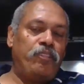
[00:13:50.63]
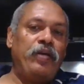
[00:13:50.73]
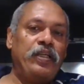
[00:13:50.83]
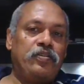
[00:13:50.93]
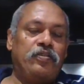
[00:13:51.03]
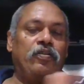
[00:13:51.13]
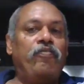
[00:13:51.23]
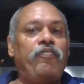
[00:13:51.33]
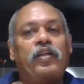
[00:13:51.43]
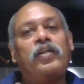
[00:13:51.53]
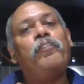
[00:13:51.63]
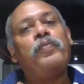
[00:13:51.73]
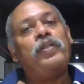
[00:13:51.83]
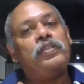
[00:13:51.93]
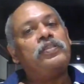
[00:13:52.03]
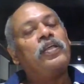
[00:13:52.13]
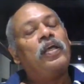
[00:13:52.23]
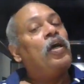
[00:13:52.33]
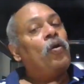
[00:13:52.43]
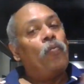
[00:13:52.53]
big software companies.
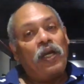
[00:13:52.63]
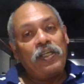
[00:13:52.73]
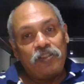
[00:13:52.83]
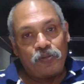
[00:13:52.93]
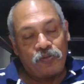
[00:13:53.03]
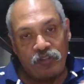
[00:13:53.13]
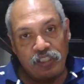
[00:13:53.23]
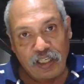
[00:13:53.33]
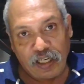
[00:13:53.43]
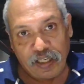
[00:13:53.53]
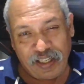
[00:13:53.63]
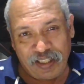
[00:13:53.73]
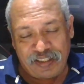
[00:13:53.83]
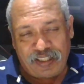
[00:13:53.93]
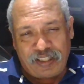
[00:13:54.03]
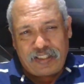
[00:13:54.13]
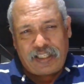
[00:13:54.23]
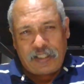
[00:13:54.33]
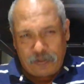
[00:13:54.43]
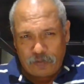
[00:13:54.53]
Why so? We architects think
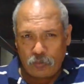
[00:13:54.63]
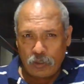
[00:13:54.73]
that the